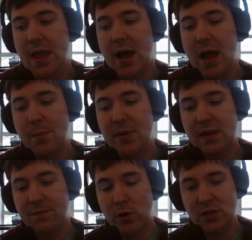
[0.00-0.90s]

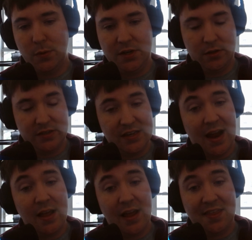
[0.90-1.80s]
For its particular
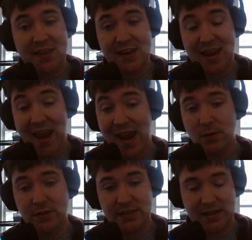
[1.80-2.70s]
style, I think it
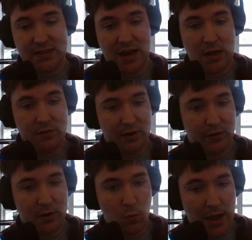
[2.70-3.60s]
handles that style
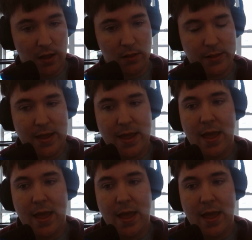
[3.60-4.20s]
very well.